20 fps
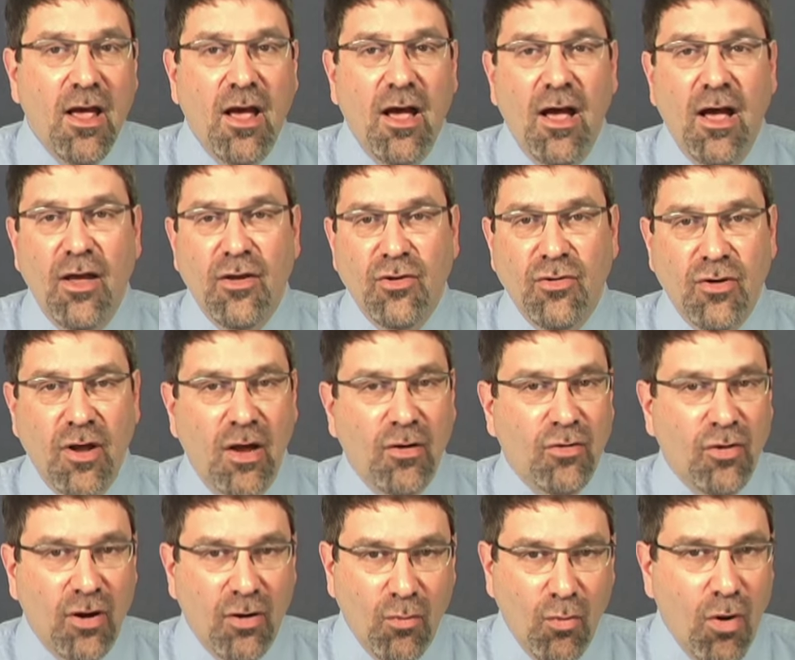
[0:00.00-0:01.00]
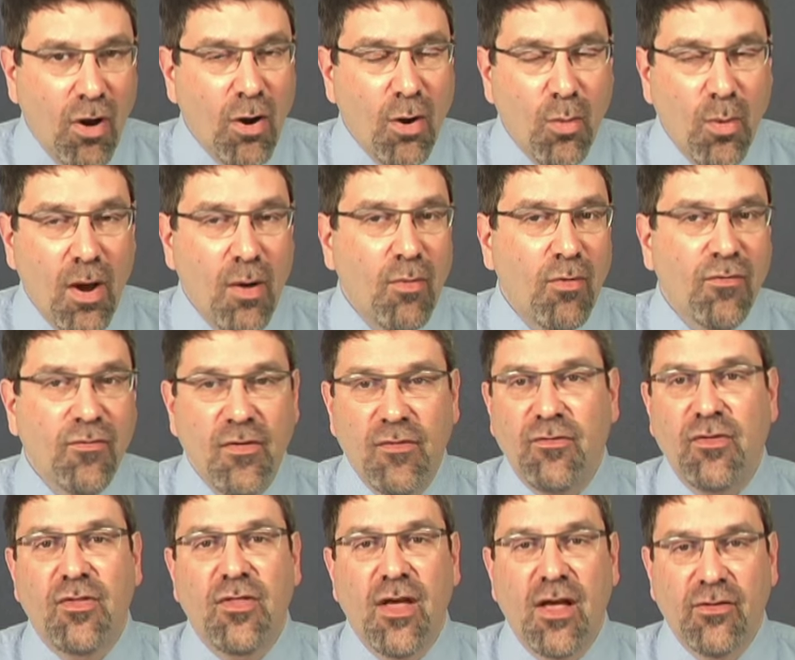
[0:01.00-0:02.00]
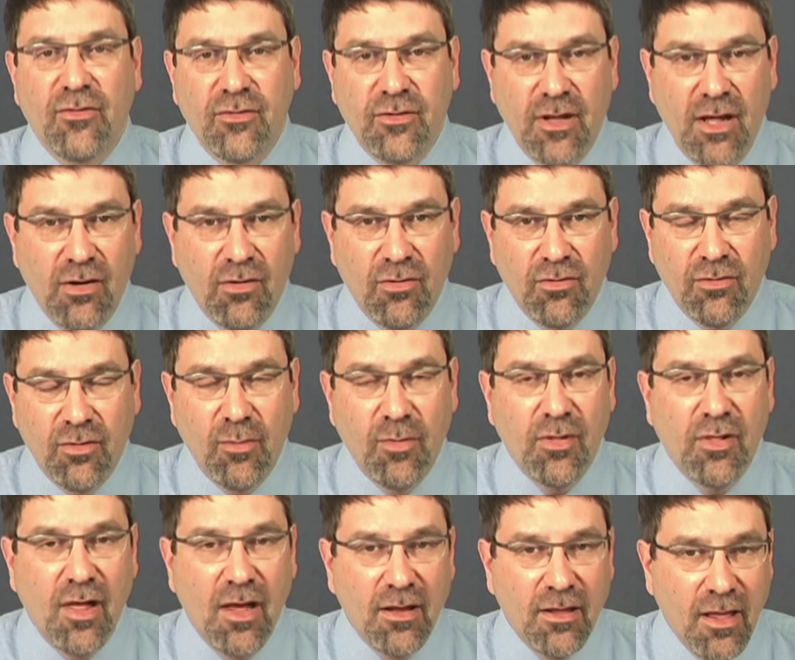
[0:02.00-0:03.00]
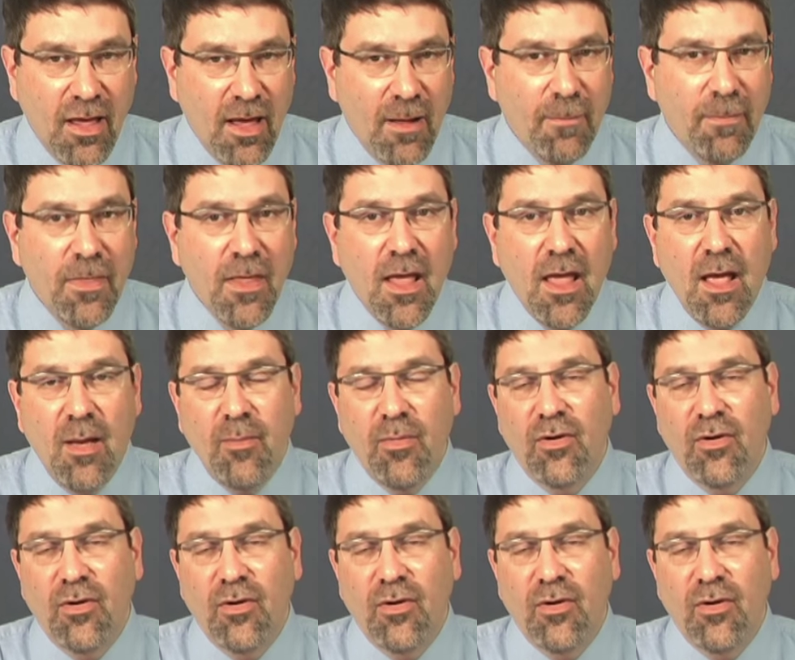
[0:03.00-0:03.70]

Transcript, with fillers: Uh, you're not trying to walk away with $50,000, something like that.